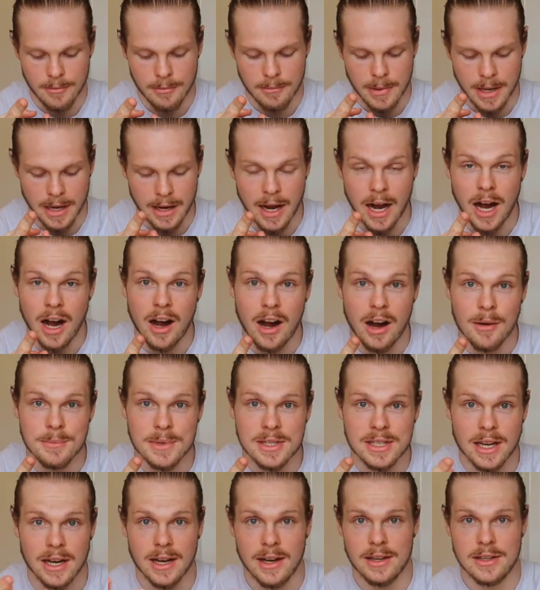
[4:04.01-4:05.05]
my arm
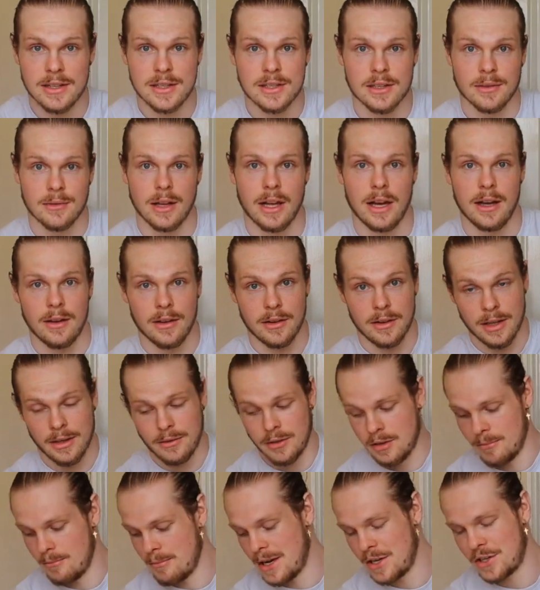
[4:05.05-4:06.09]
size, so I'm going
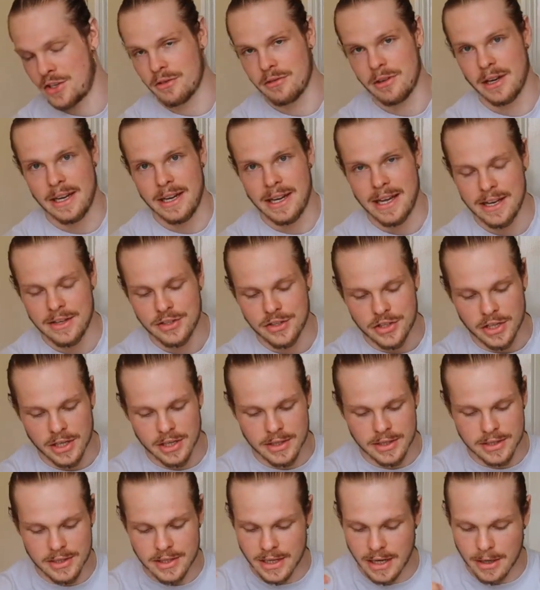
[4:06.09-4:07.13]
to measure it in
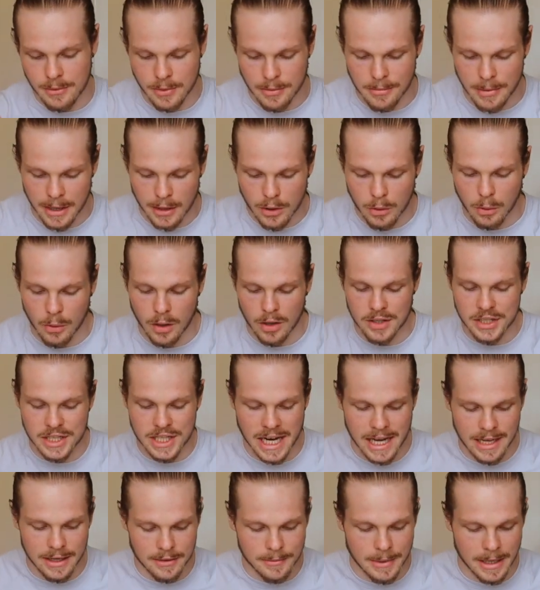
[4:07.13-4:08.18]
inches, same with my quads
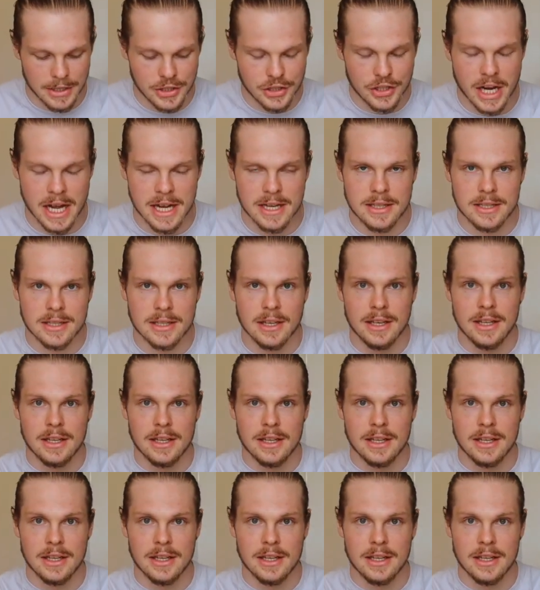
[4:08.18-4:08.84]
and my chest.